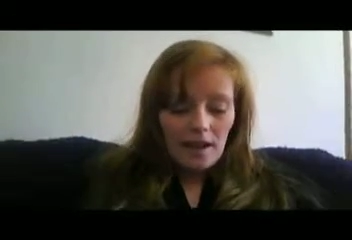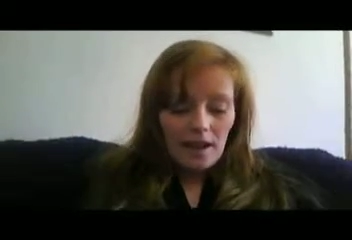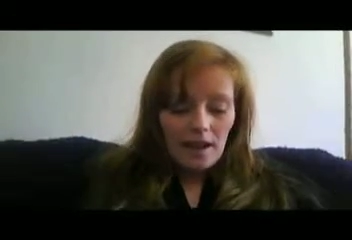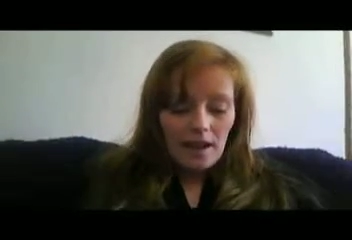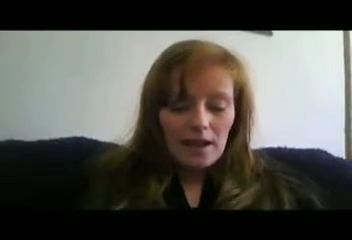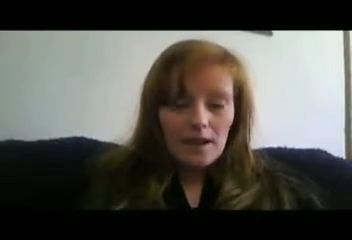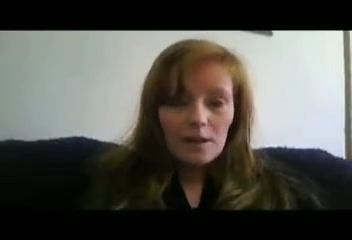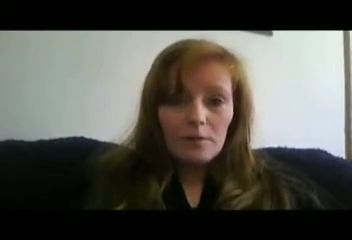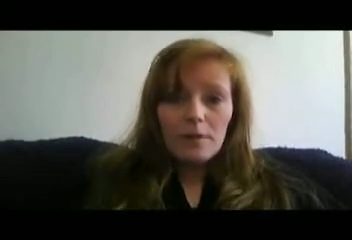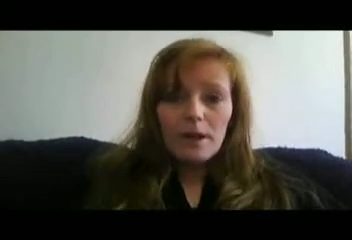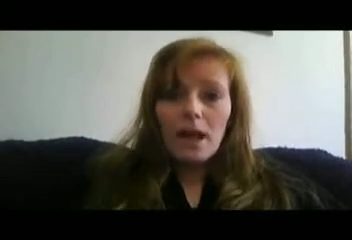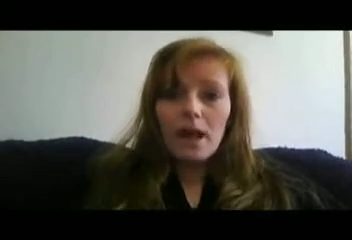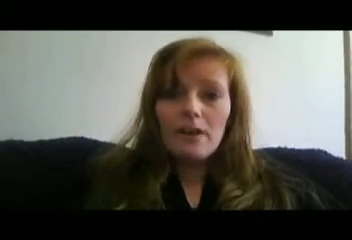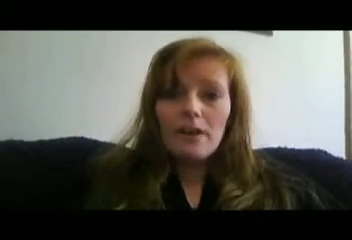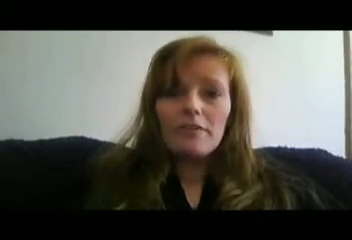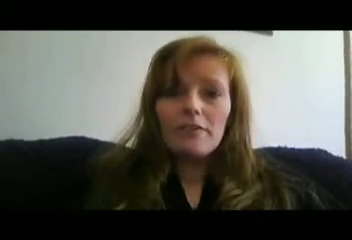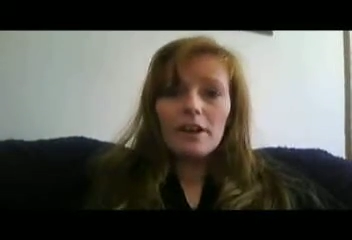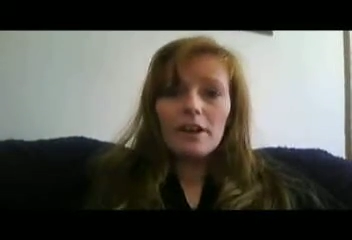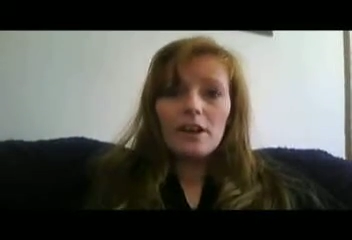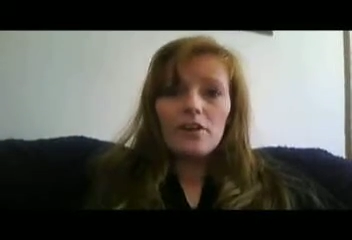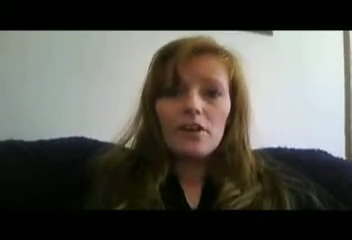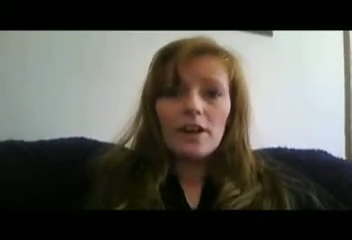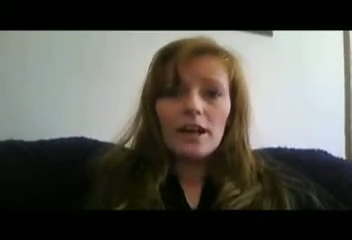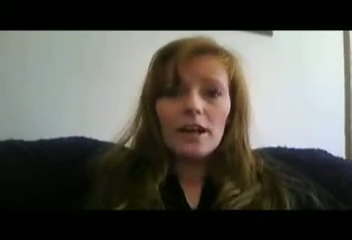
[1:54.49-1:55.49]
Anyway, have
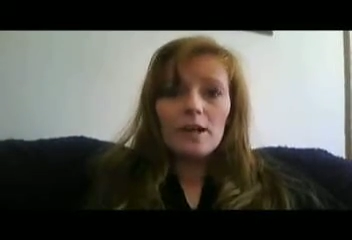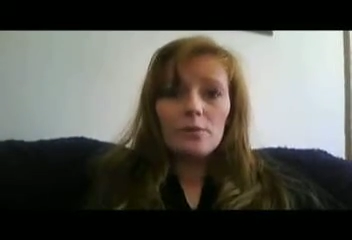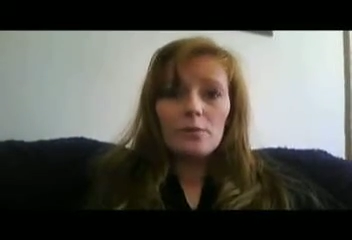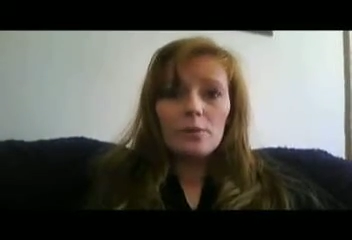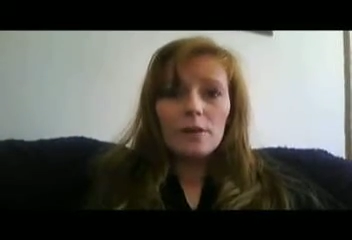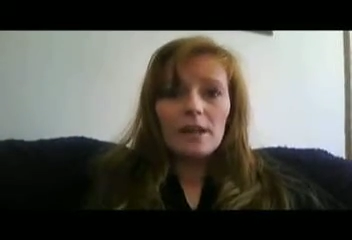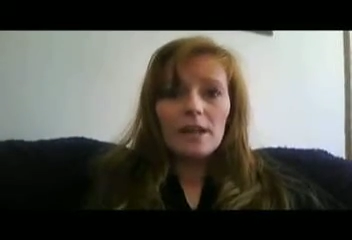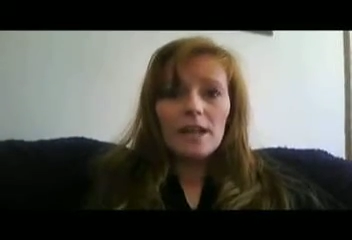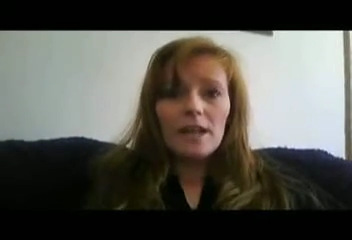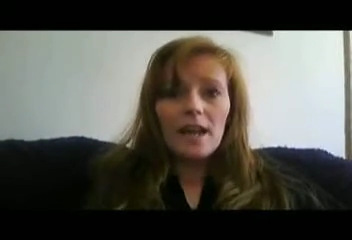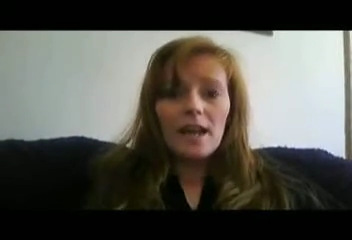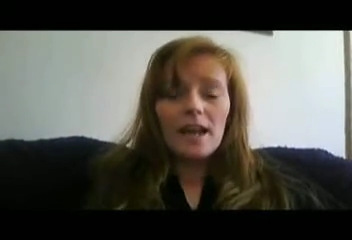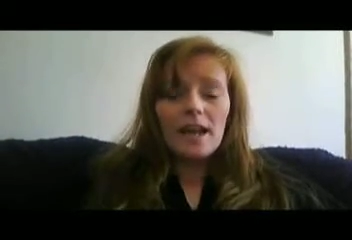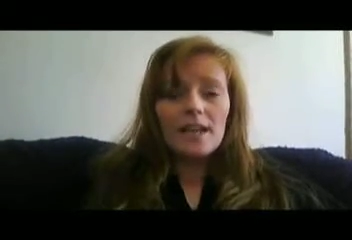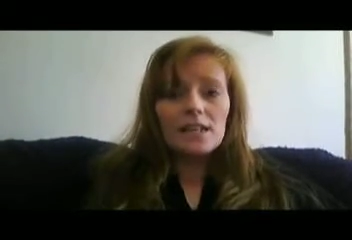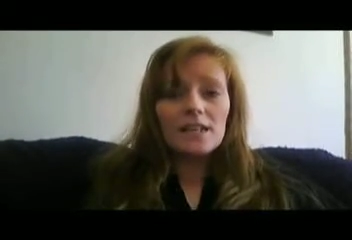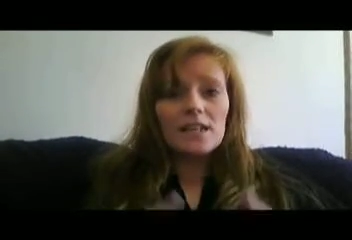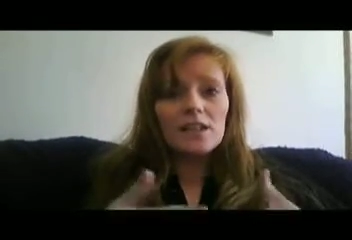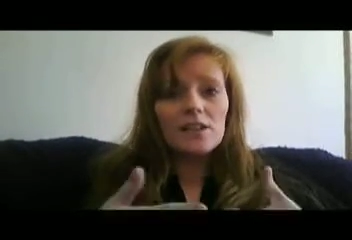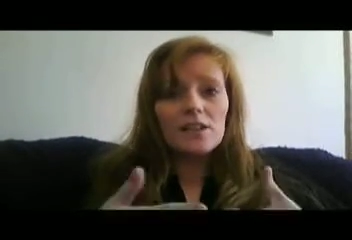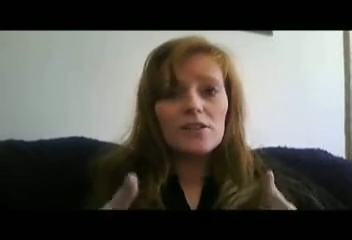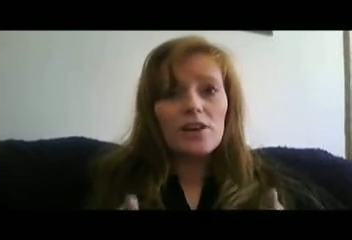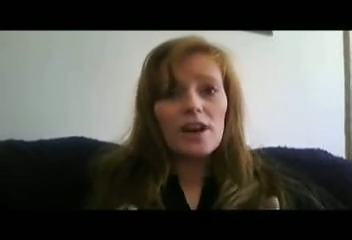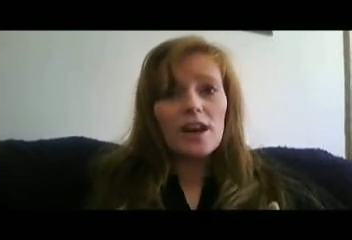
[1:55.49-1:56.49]
a great weekend.
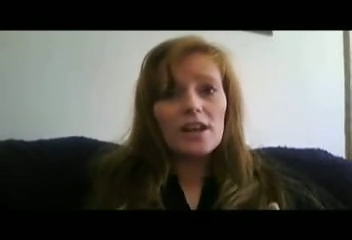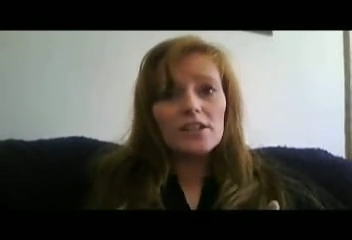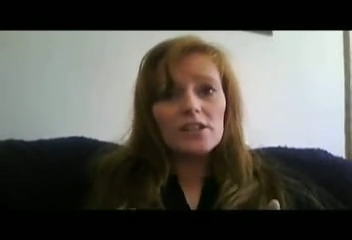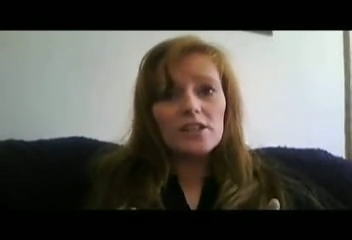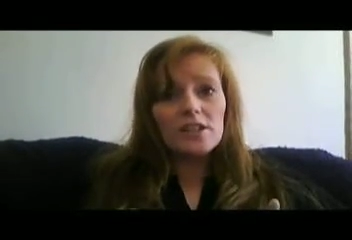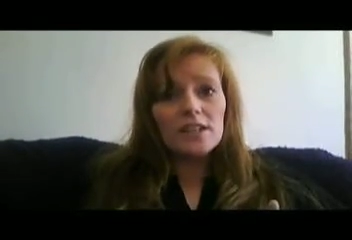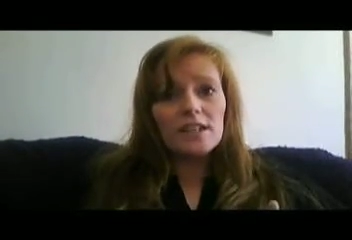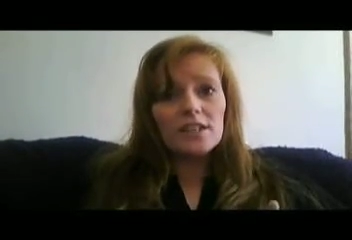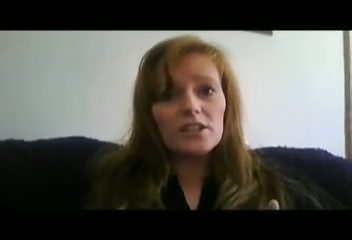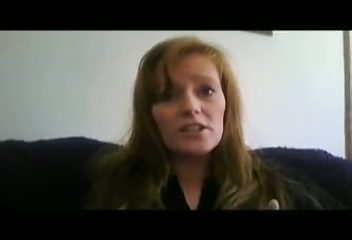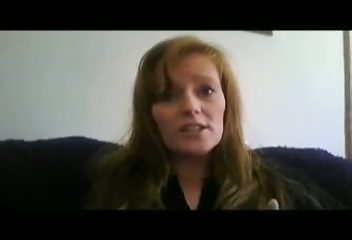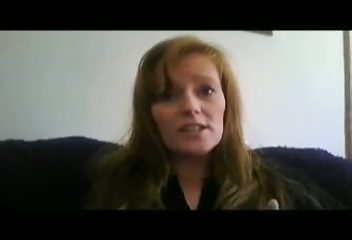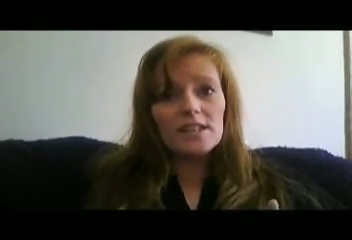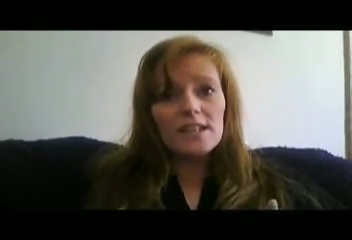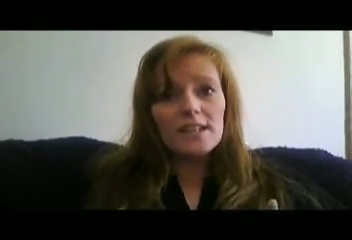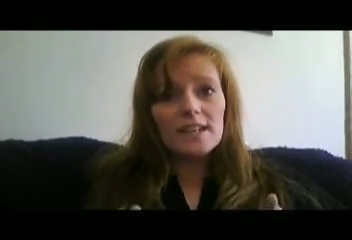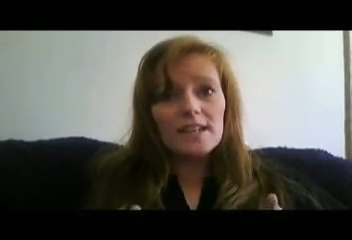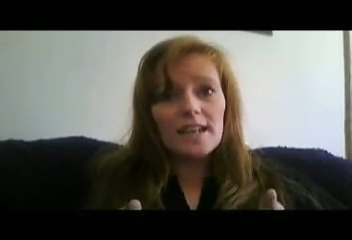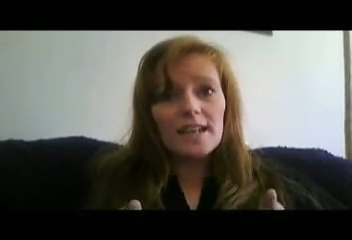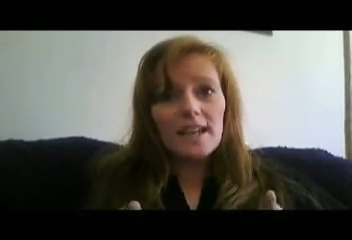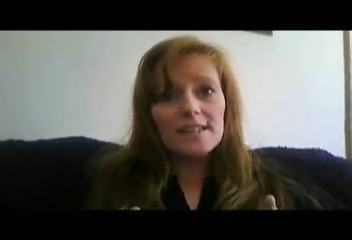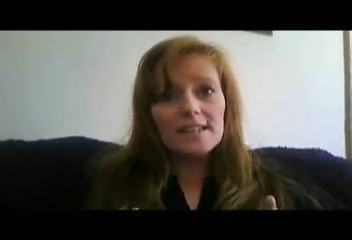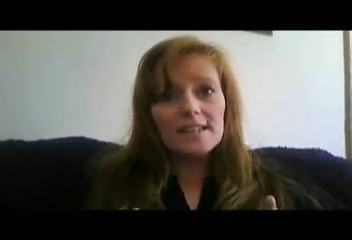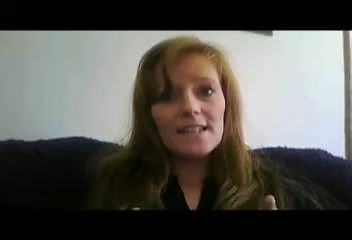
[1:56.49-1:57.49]
Congratulations
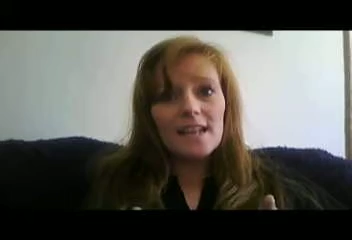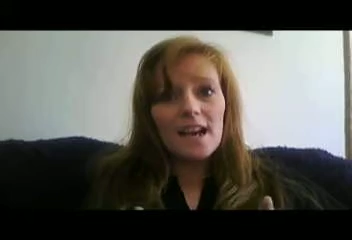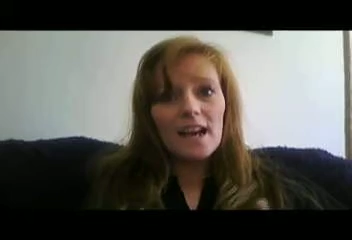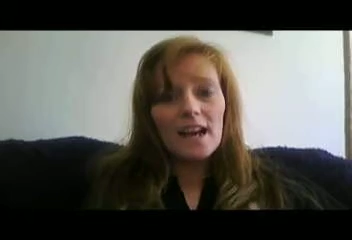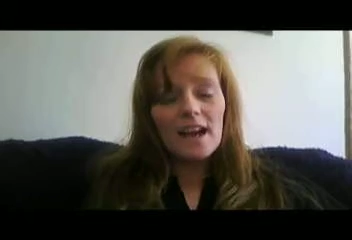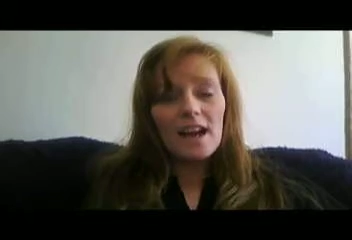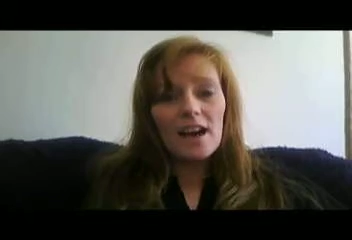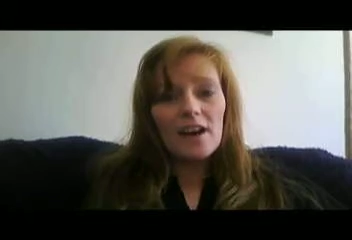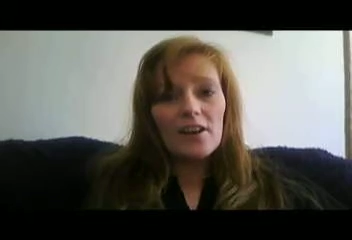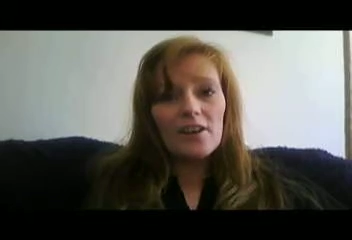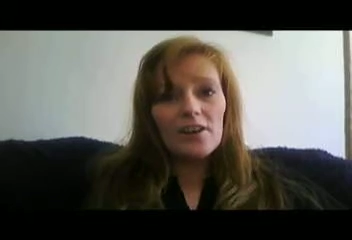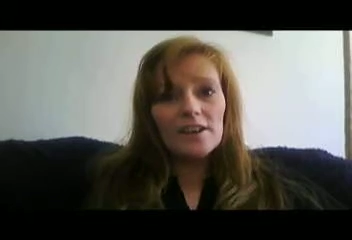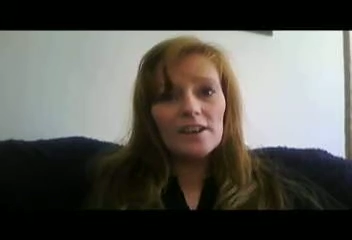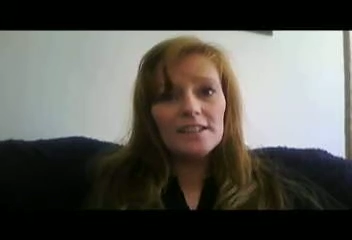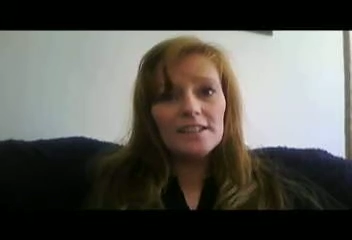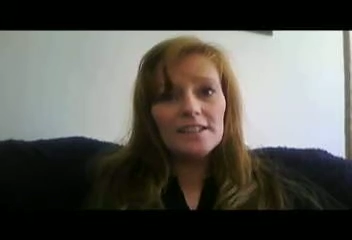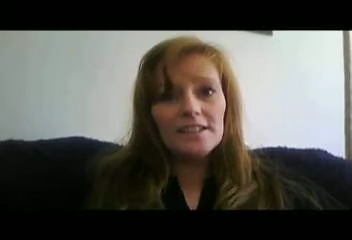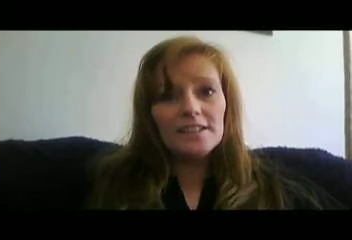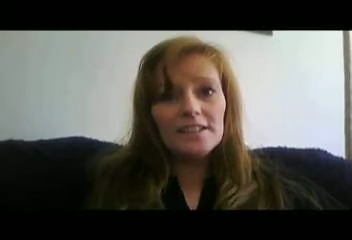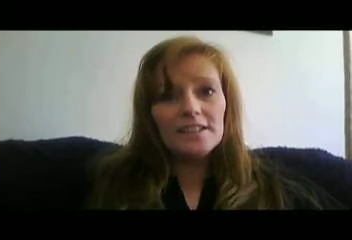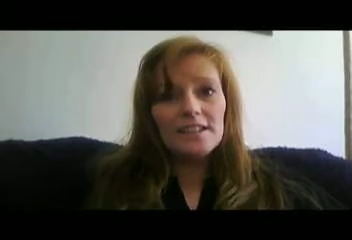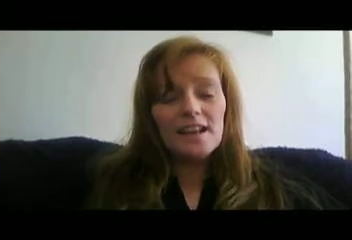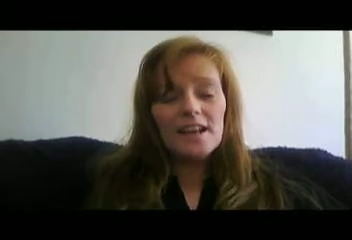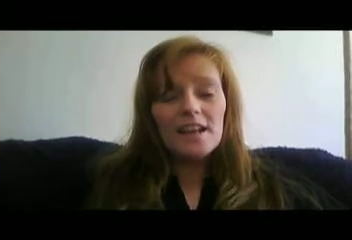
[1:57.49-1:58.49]
again to
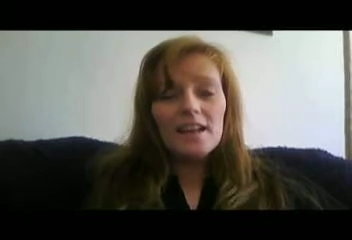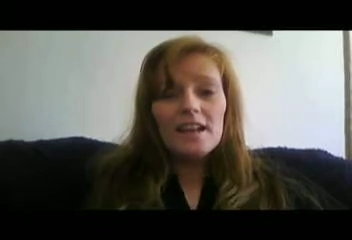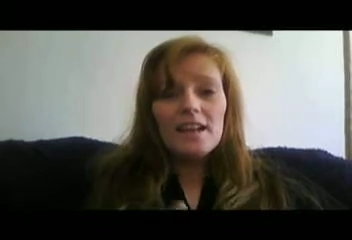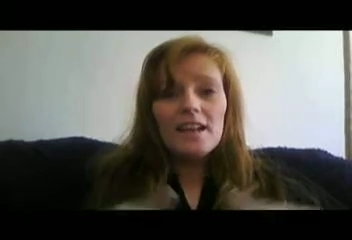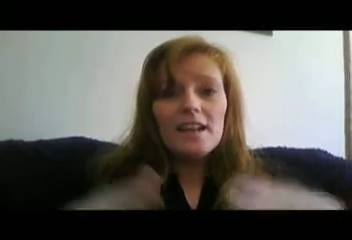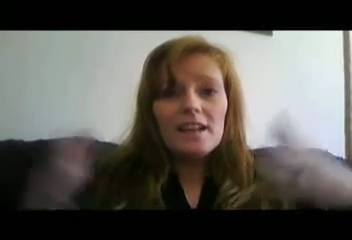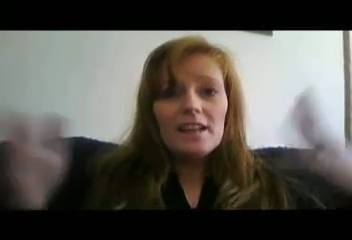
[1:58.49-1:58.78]
Aaron.